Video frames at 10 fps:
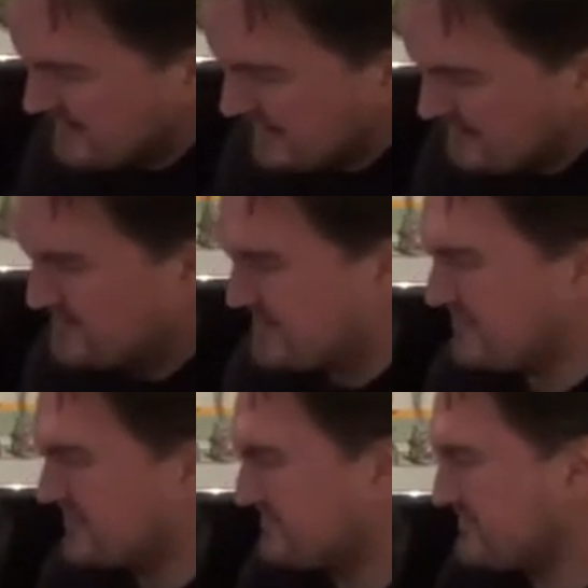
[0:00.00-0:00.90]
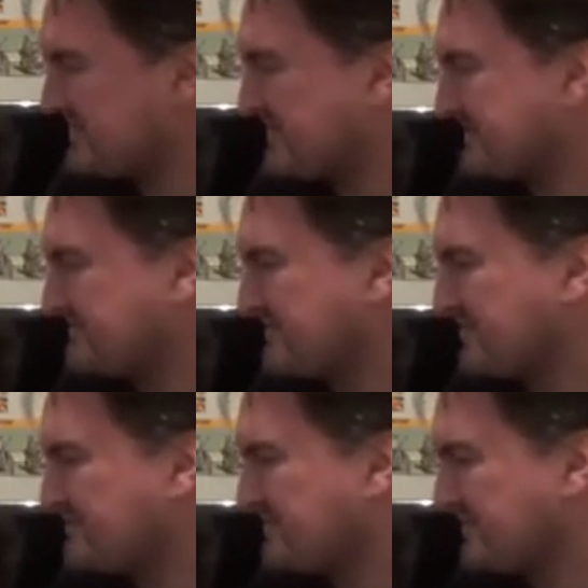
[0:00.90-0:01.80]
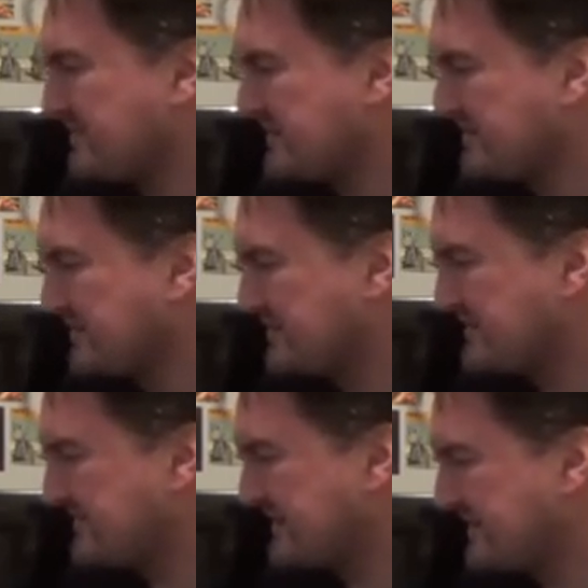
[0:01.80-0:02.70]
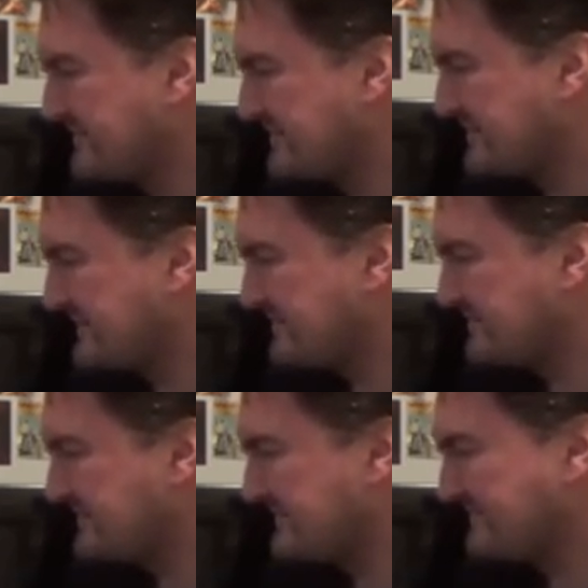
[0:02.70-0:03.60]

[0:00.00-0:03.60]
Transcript: I'm sorry. I'm not homophobic. You can do what you fucking want, you know. But